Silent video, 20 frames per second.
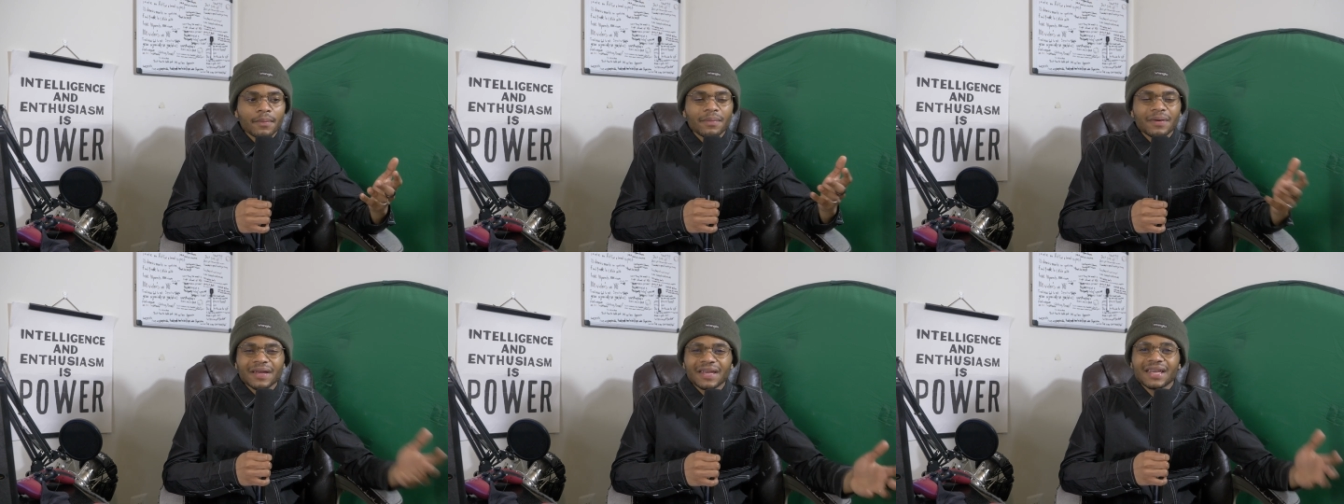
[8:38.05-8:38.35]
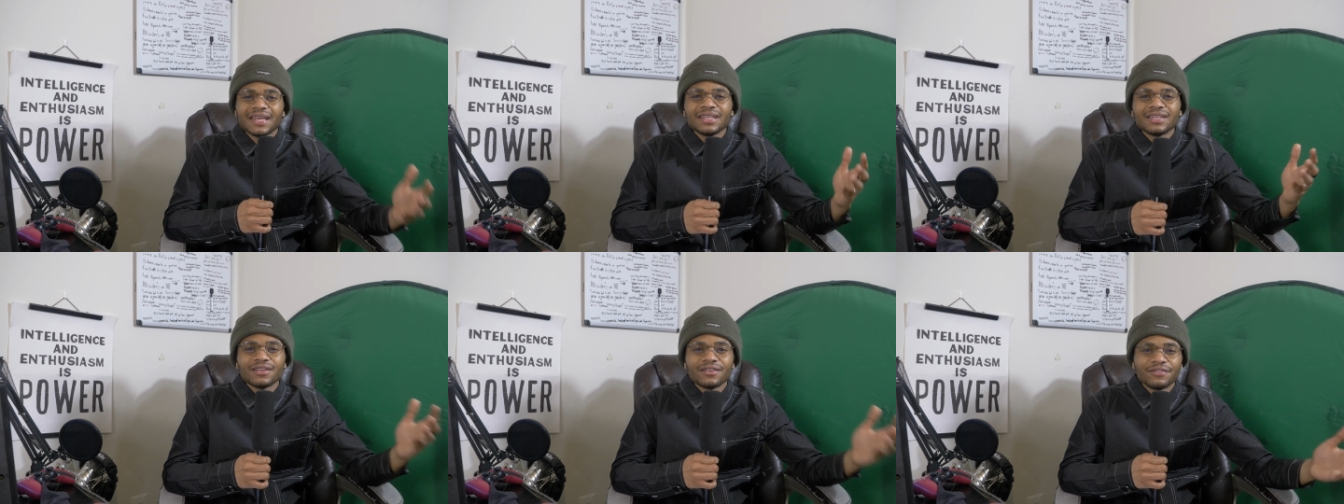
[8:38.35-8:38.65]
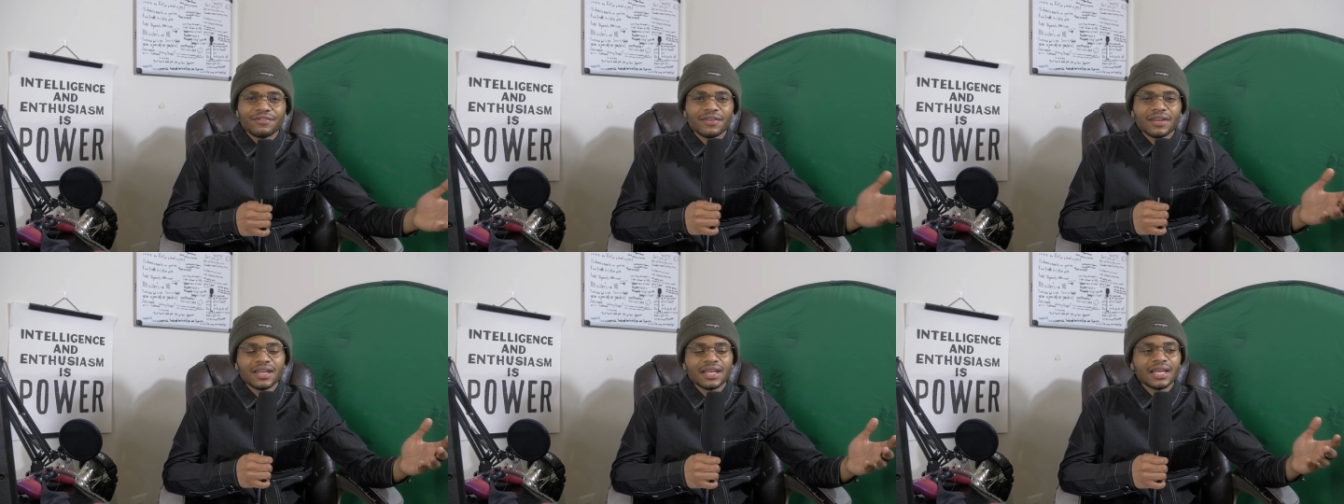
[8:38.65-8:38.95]
But getting
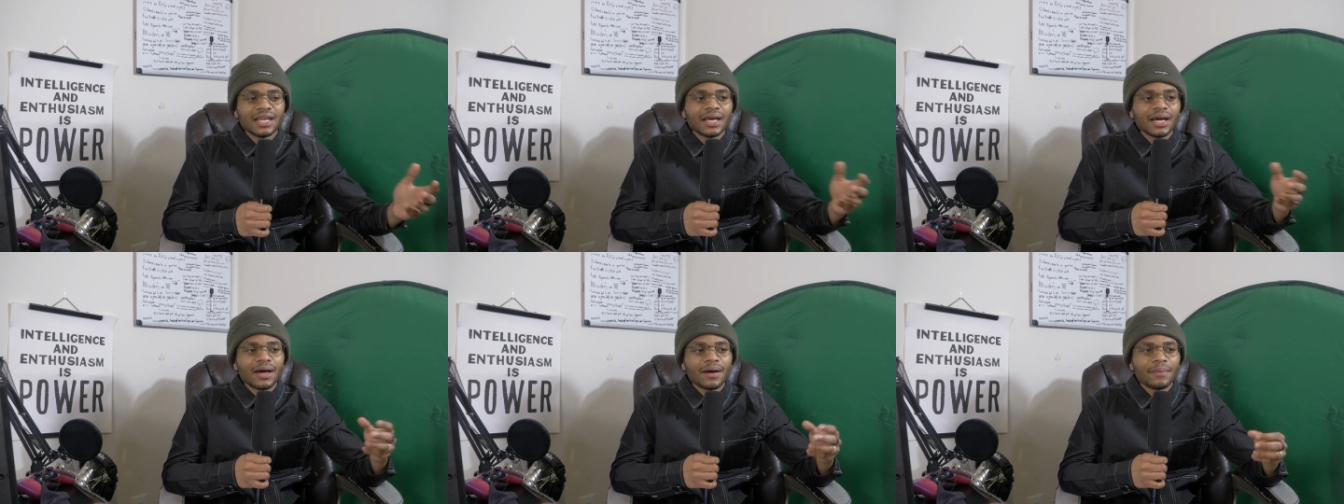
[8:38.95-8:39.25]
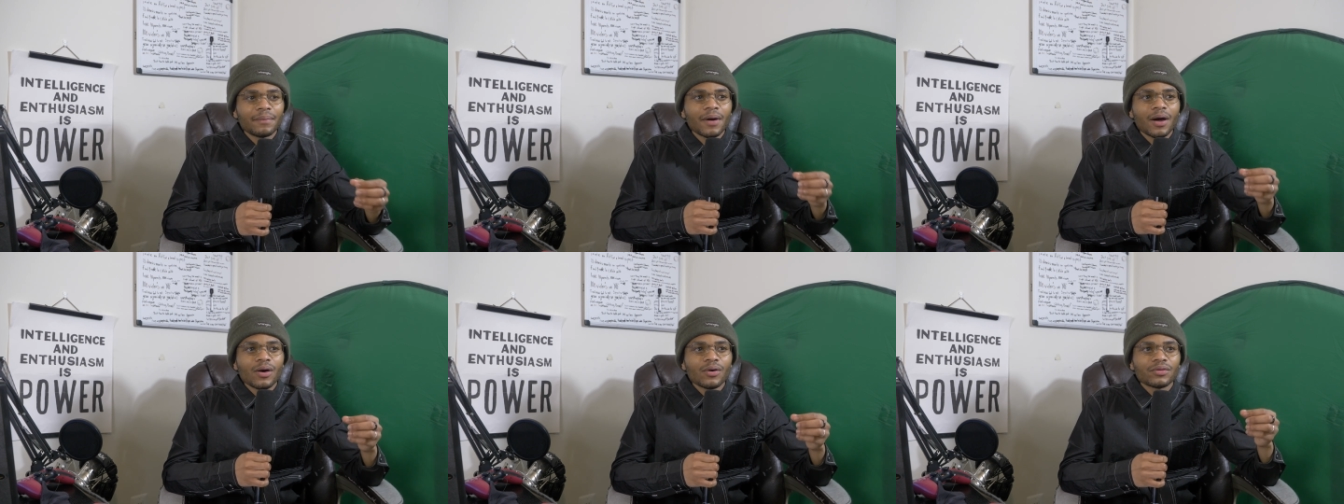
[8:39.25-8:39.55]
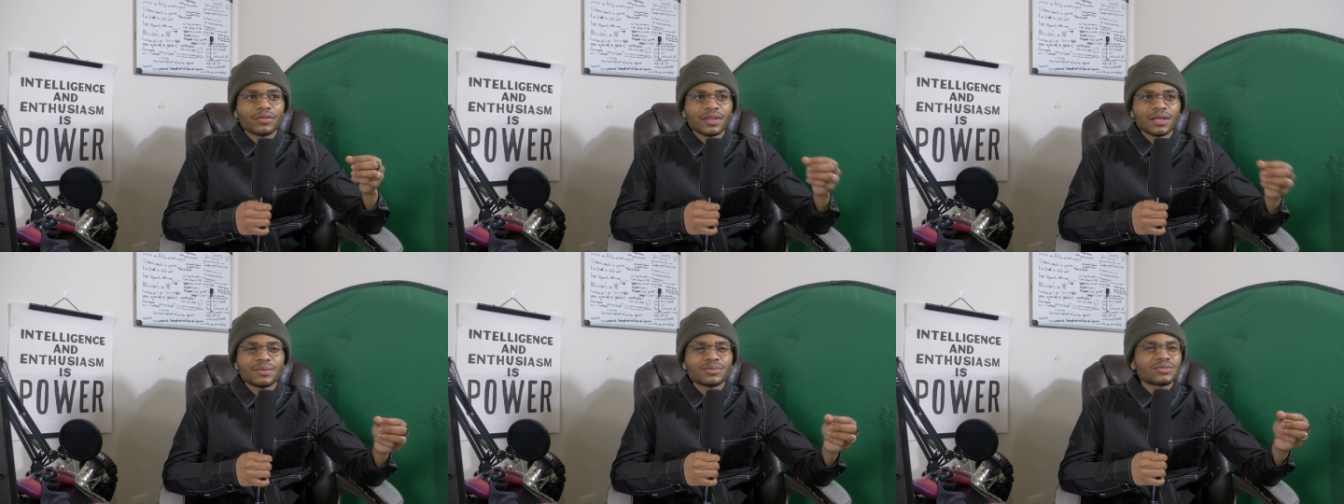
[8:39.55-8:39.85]
offended
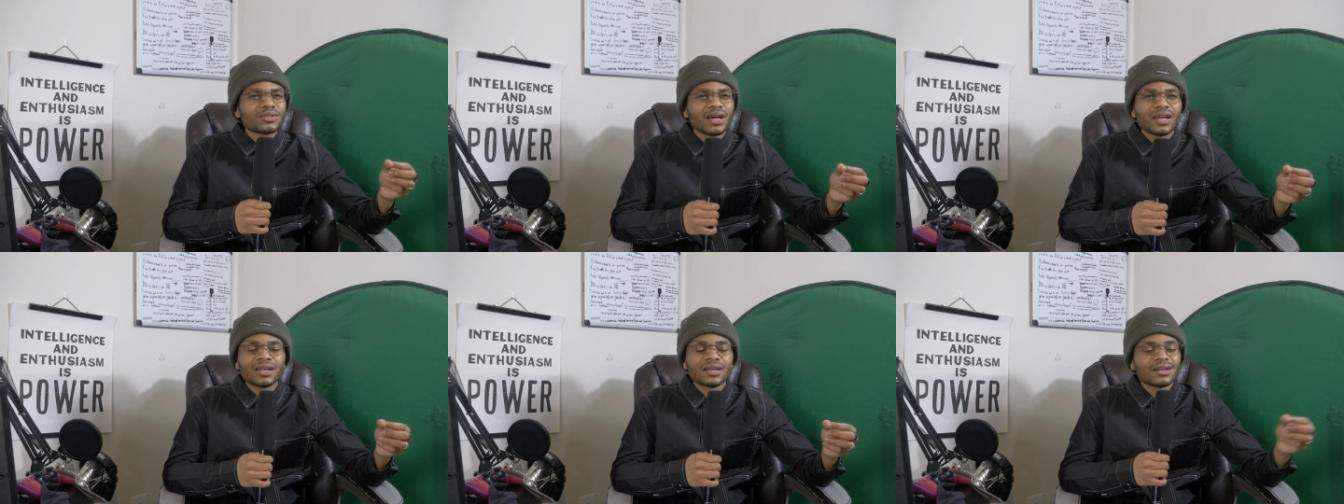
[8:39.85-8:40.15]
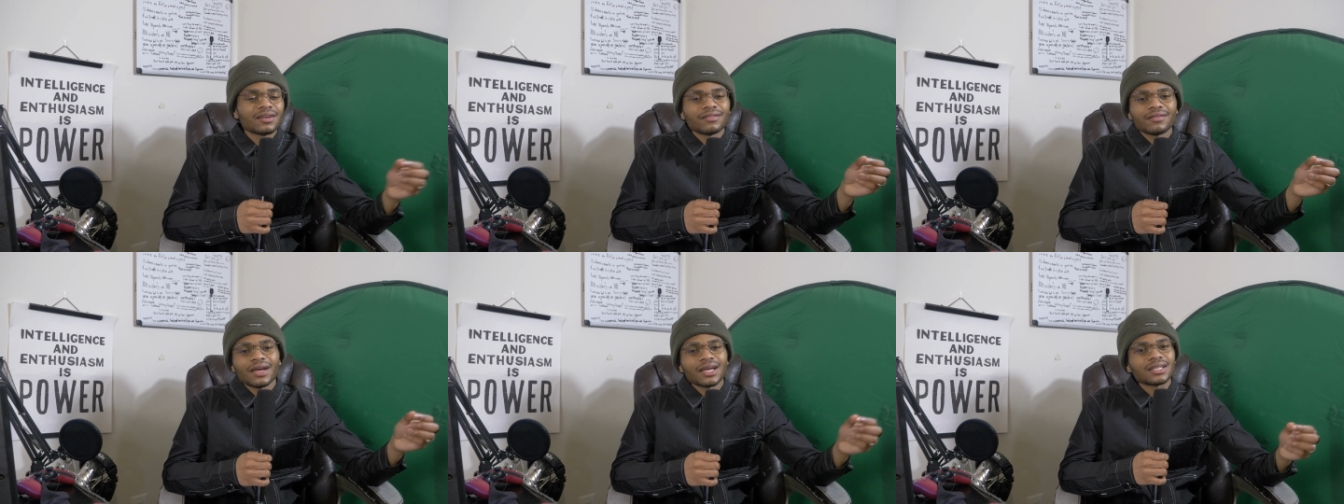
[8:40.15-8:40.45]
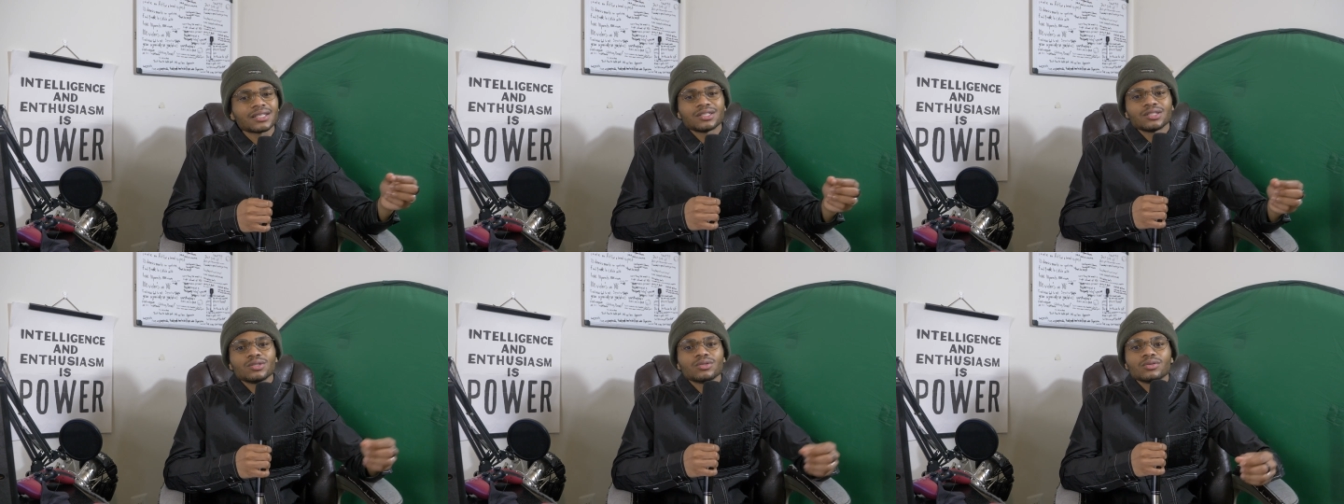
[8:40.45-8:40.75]
about them trying to
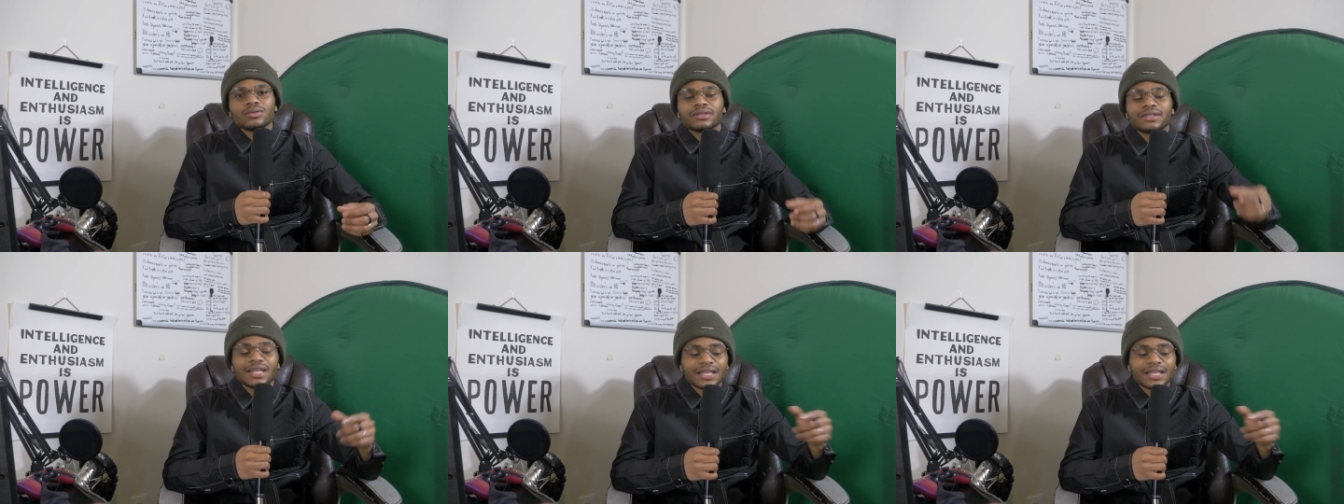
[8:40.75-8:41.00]
correct you,